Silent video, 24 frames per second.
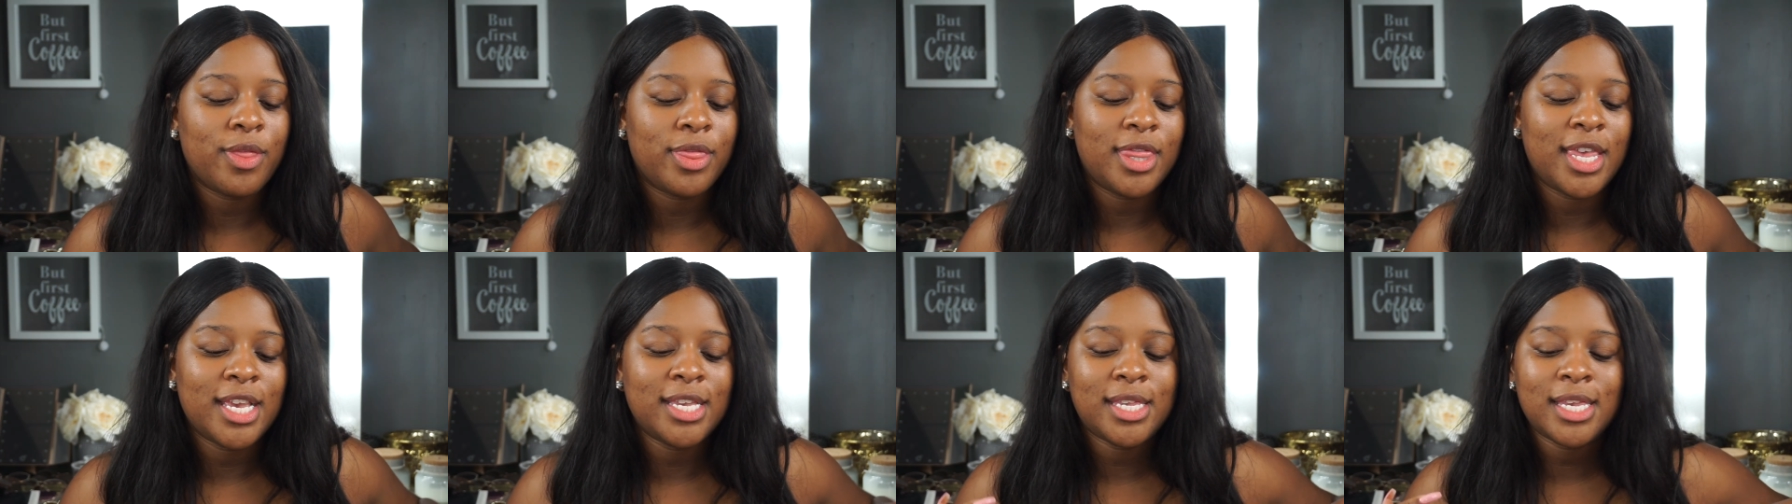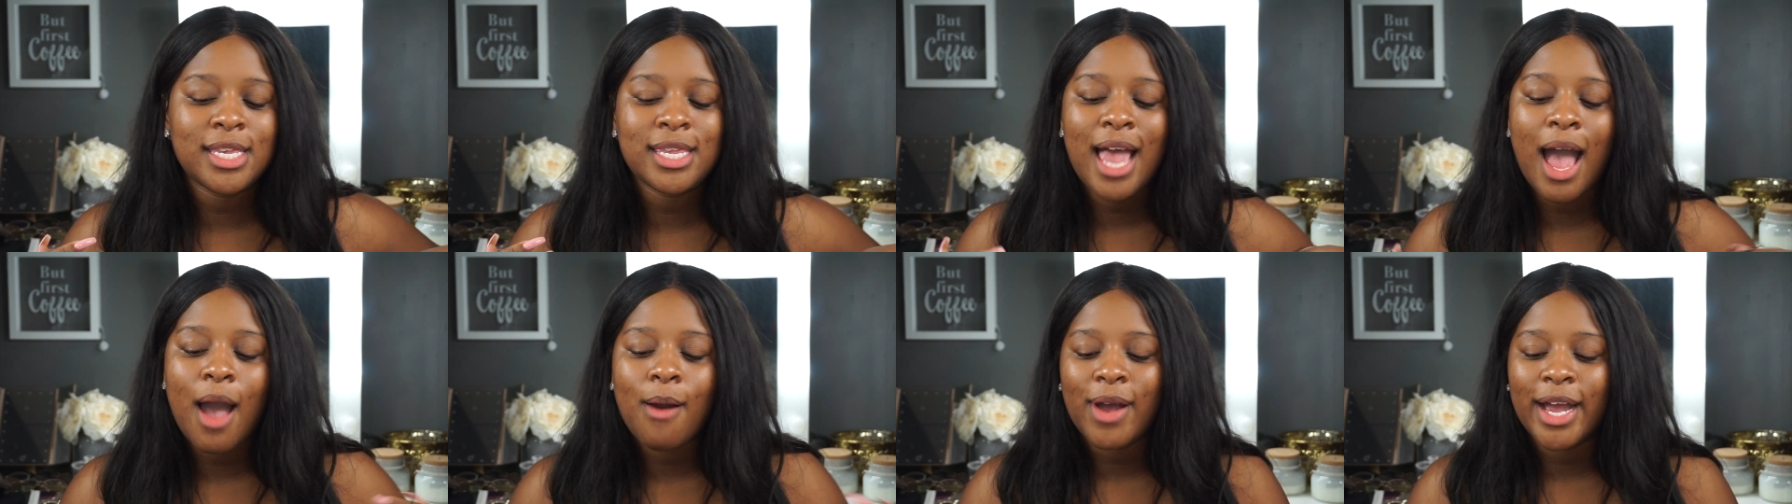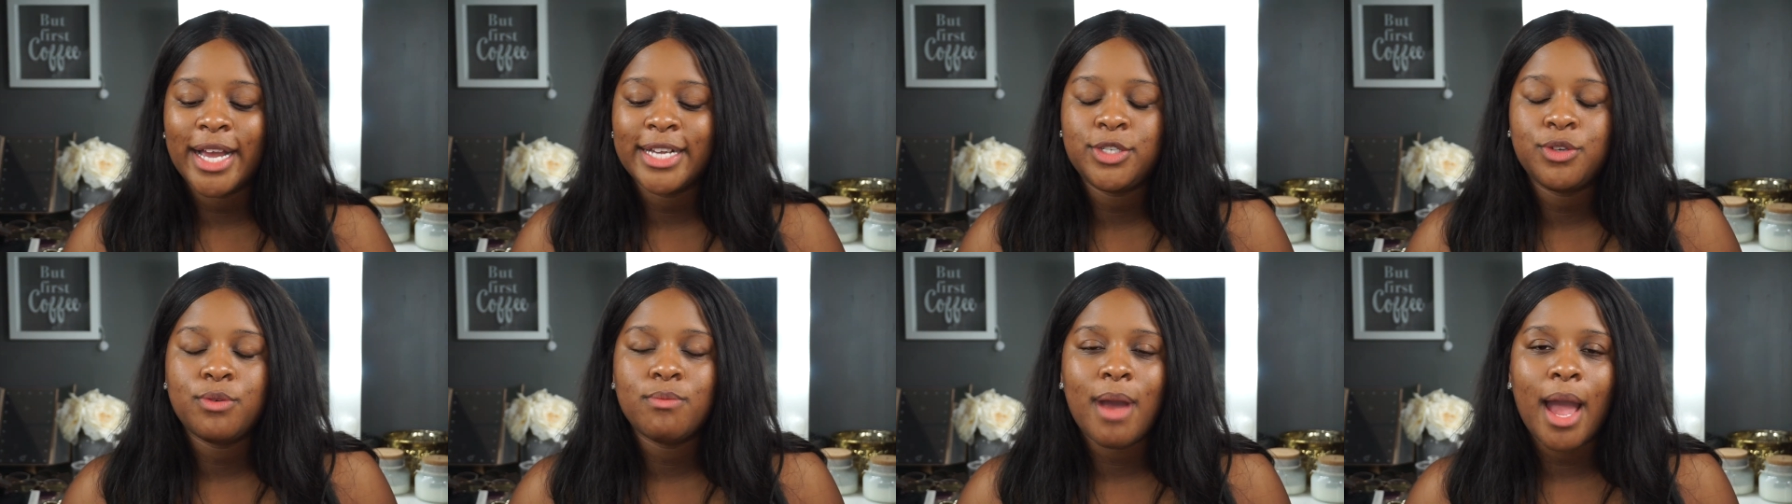this is how
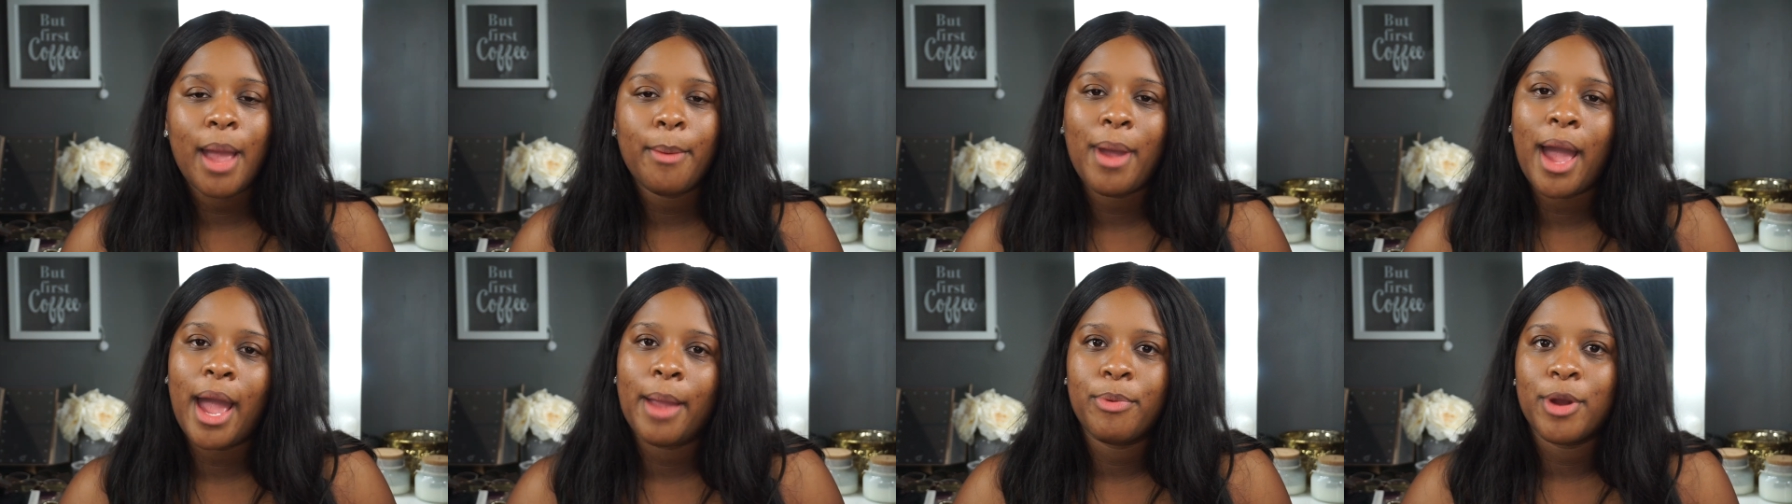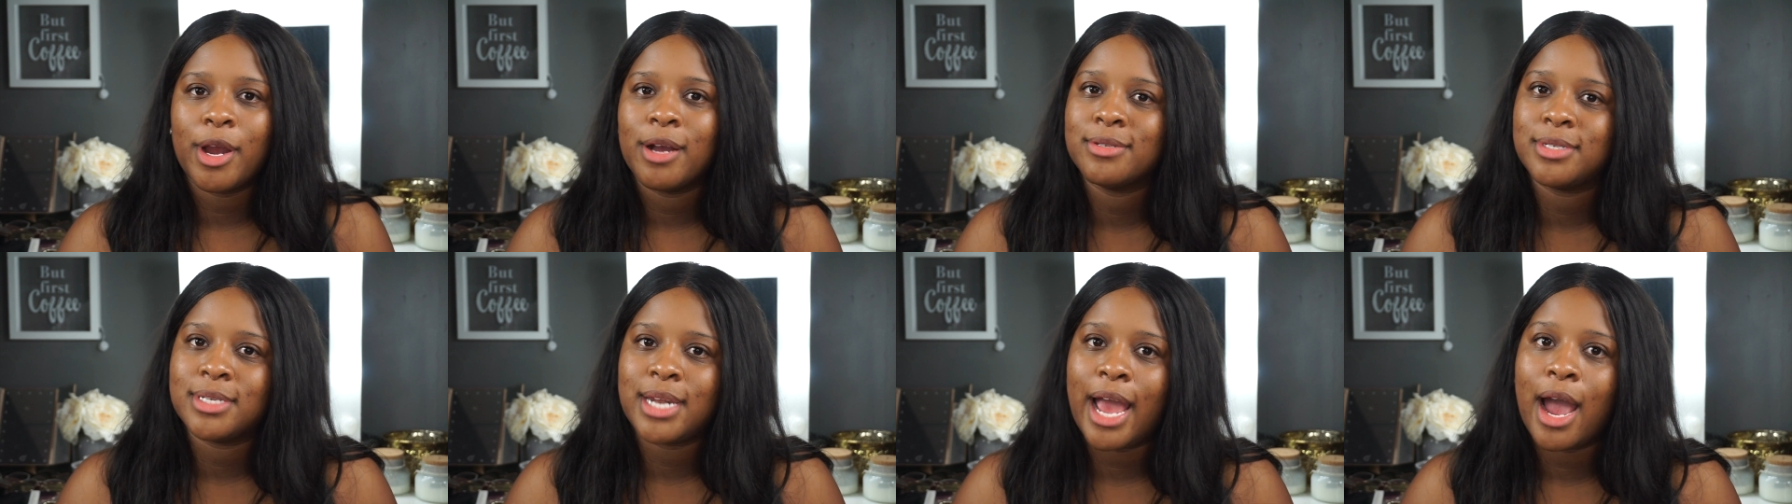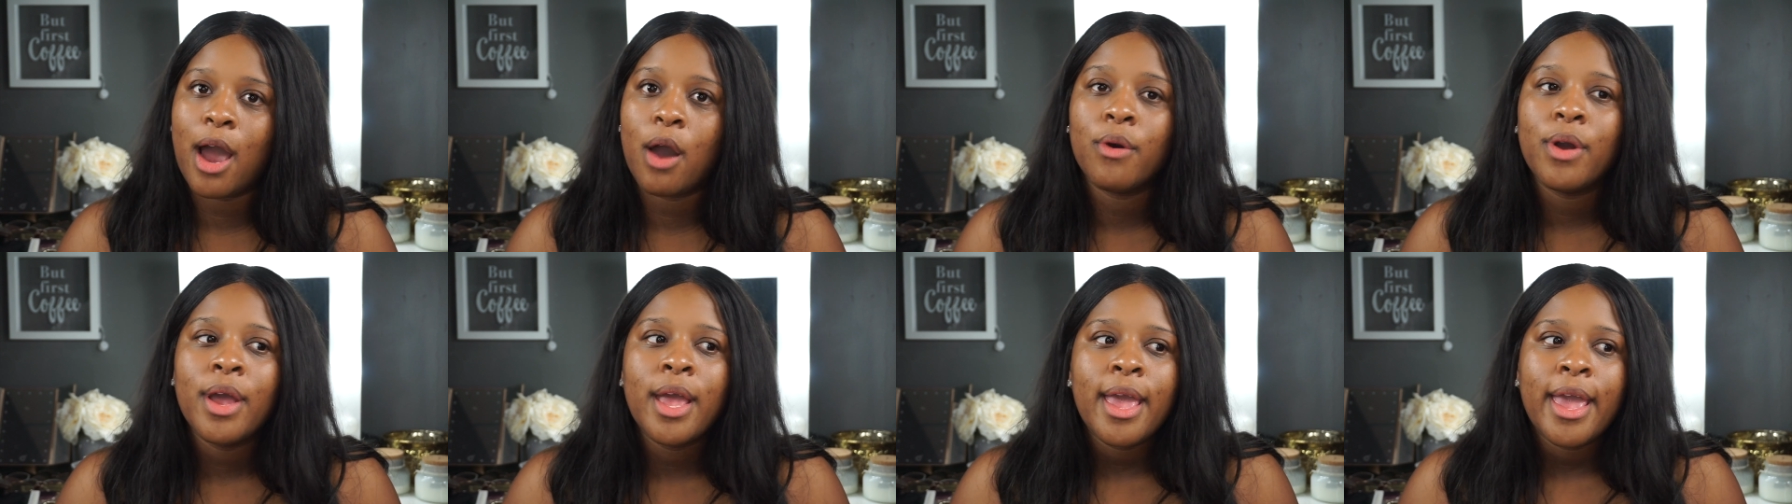I do my eyebrows
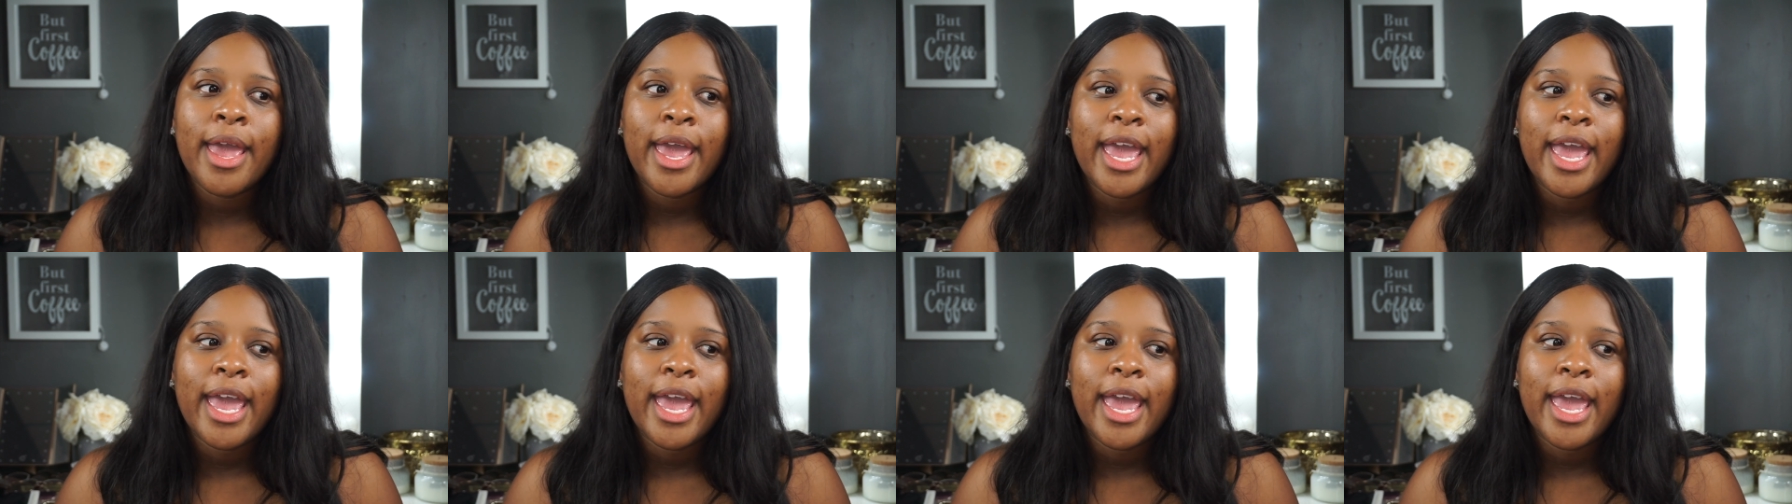now.